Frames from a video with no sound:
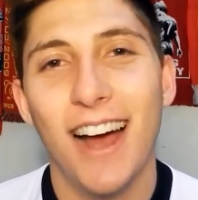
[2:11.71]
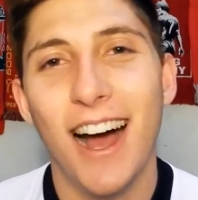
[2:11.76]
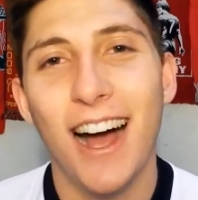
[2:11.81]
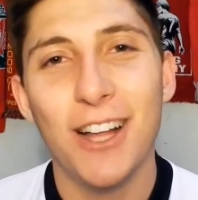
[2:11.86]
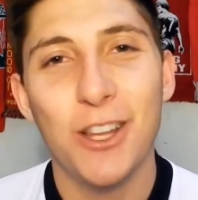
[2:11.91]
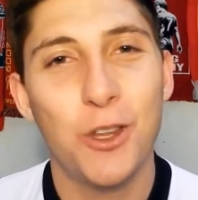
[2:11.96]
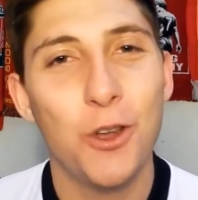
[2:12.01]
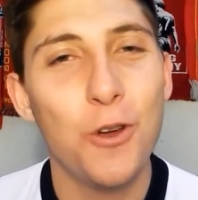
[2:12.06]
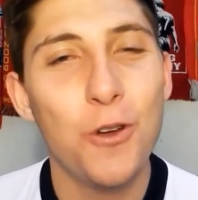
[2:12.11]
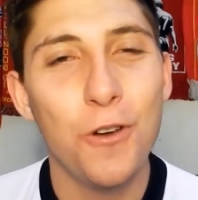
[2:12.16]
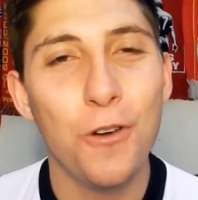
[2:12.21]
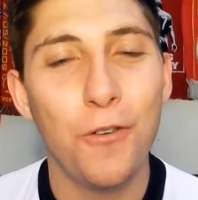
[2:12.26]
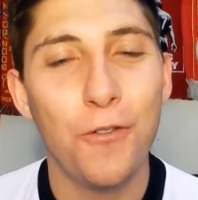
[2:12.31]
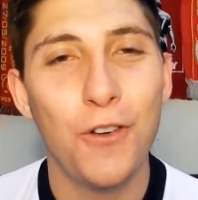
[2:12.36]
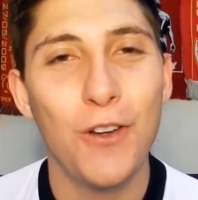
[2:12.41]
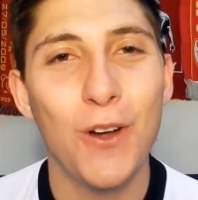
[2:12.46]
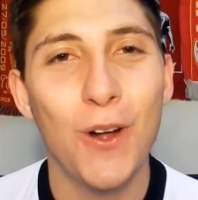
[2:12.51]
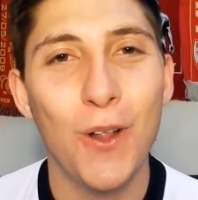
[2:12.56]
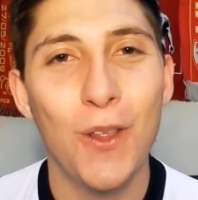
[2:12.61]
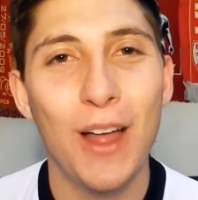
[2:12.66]
I do
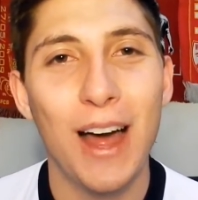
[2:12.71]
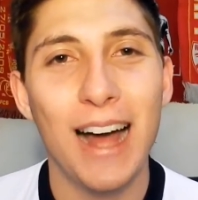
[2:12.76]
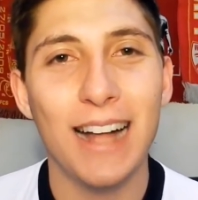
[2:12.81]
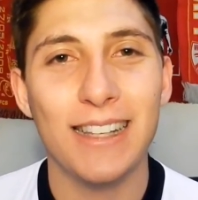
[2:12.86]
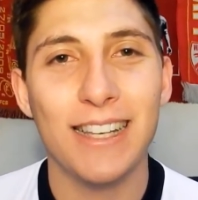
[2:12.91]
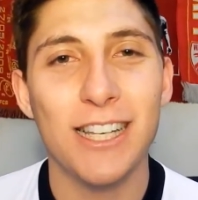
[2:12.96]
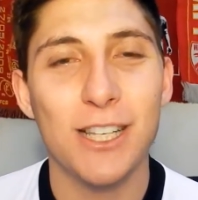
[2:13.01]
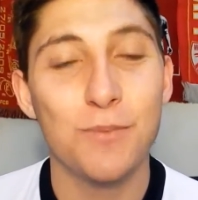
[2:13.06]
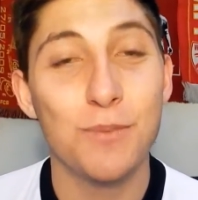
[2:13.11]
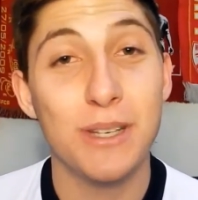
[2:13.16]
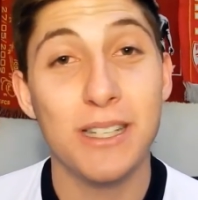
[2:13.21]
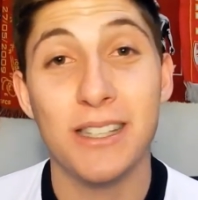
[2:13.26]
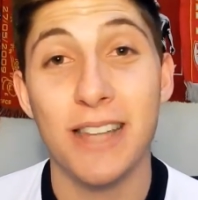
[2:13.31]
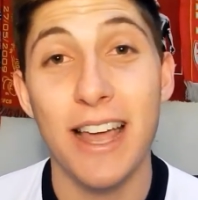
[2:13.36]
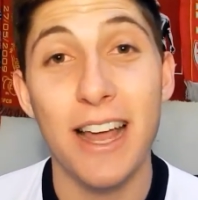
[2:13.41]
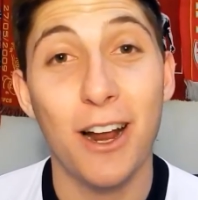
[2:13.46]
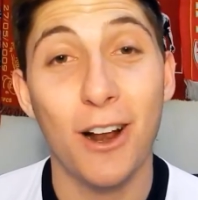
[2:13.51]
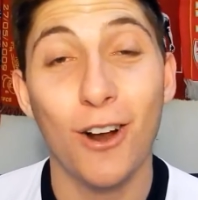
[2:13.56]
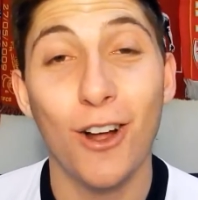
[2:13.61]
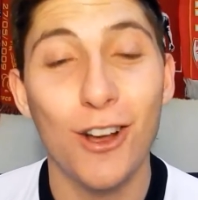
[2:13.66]
feel that his
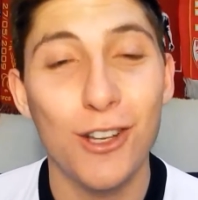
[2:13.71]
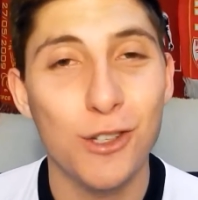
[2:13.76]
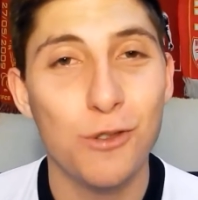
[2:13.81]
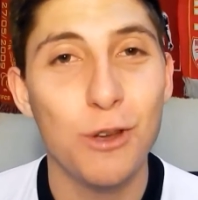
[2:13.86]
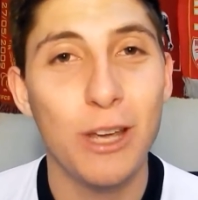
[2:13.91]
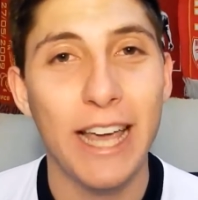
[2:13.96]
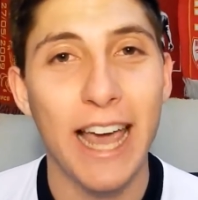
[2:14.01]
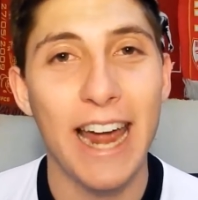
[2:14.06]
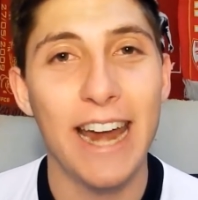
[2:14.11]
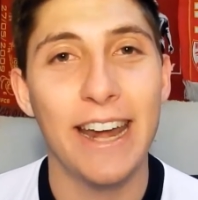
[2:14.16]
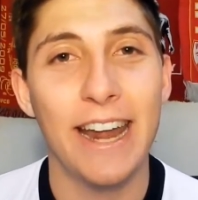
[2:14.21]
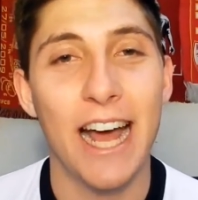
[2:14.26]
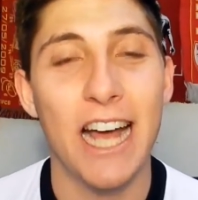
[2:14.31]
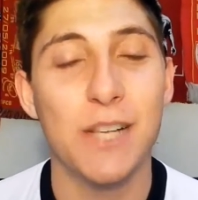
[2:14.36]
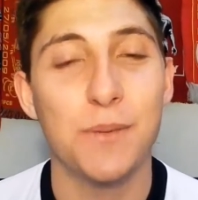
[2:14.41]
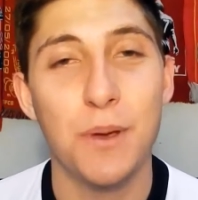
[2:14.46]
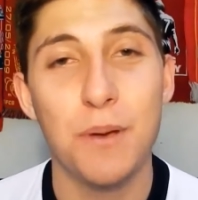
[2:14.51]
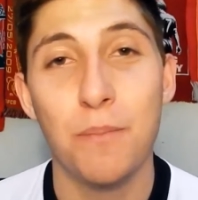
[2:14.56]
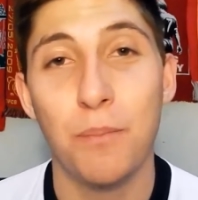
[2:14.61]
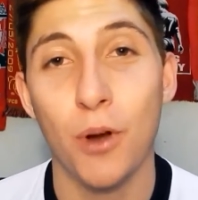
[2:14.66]
mistake last weekend
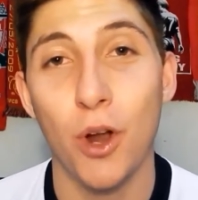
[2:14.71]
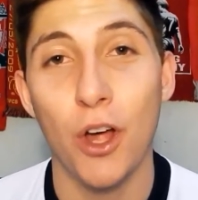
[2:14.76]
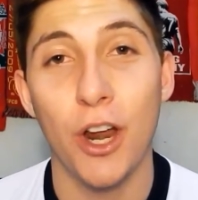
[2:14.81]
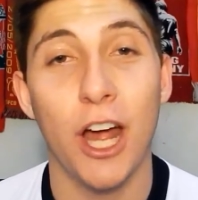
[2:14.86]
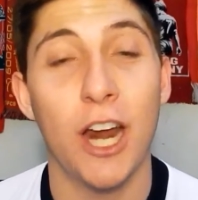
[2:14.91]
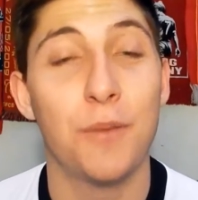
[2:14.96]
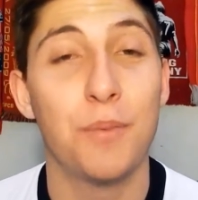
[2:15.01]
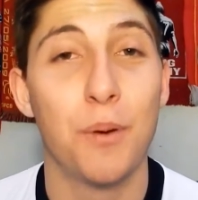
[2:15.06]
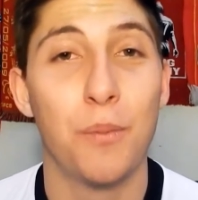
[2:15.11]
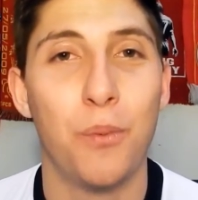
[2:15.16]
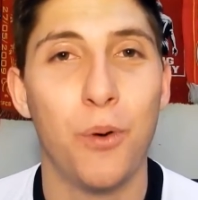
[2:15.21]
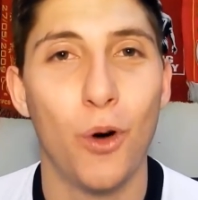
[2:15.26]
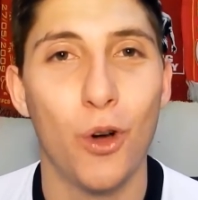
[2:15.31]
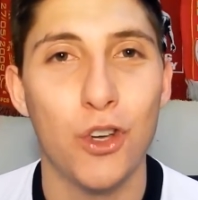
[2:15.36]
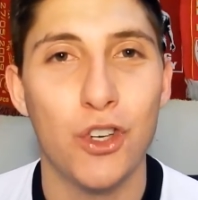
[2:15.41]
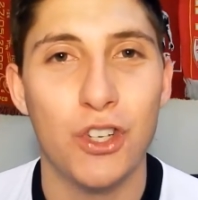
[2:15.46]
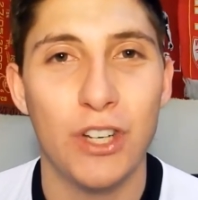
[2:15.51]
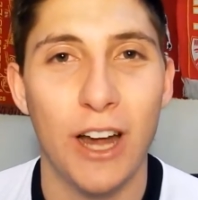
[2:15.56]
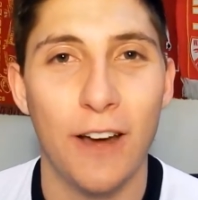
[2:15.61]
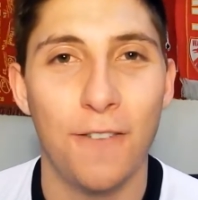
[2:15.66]
has been blown out of
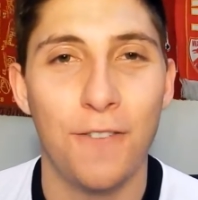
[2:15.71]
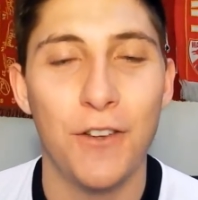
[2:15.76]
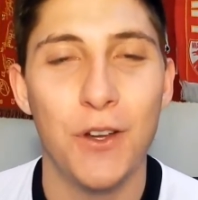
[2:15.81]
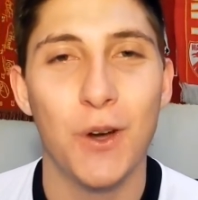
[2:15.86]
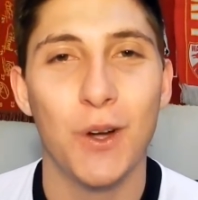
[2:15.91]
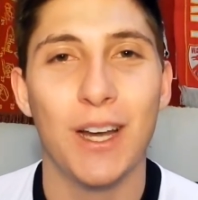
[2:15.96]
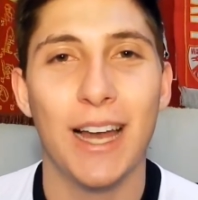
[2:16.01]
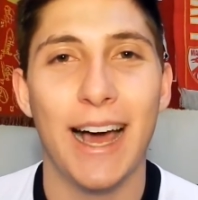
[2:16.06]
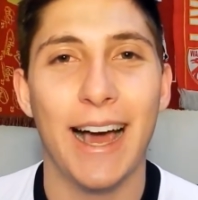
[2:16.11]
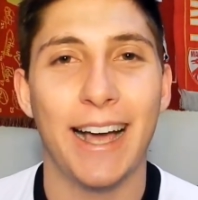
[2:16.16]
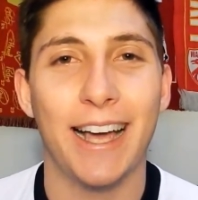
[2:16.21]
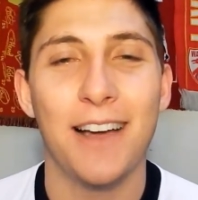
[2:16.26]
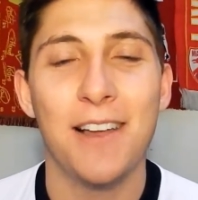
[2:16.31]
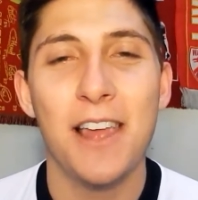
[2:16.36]
proportion. I feel like